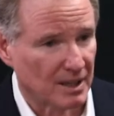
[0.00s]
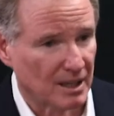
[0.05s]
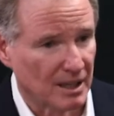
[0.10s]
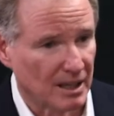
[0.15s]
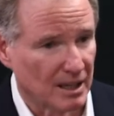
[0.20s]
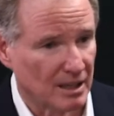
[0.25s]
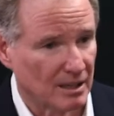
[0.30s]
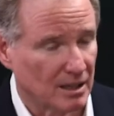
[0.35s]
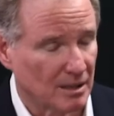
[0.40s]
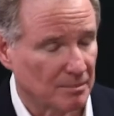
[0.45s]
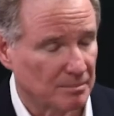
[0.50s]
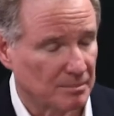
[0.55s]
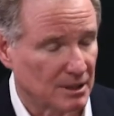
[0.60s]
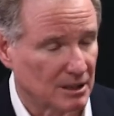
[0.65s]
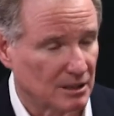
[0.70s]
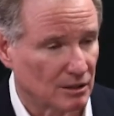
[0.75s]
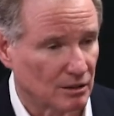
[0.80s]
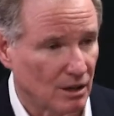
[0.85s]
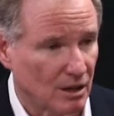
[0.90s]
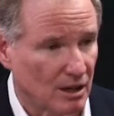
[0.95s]
ended up
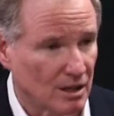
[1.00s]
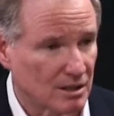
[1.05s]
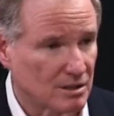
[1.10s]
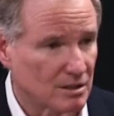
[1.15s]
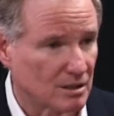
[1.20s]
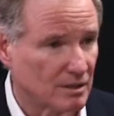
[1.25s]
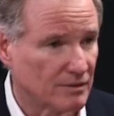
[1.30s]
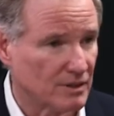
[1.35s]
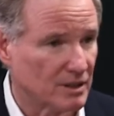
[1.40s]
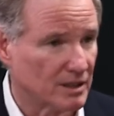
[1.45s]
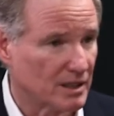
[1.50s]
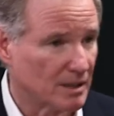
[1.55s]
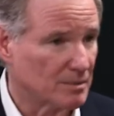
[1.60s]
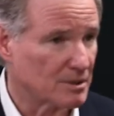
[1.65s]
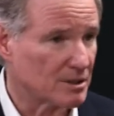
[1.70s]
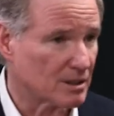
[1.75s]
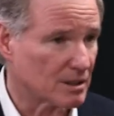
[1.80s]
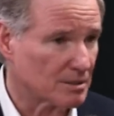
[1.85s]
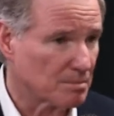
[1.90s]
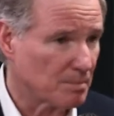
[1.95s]
in the loss of the number
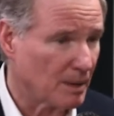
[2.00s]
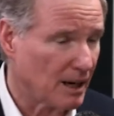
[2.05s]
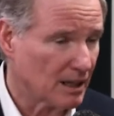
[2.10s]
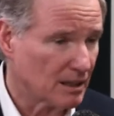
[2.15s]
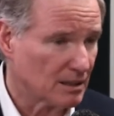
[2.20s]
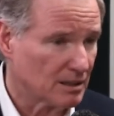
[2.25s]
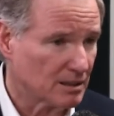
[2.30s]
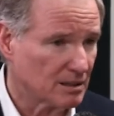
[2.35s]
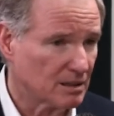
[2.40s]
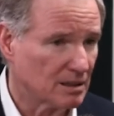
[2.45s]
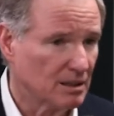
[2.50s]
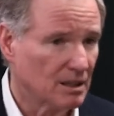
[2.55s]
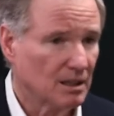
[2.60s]
6 pilot,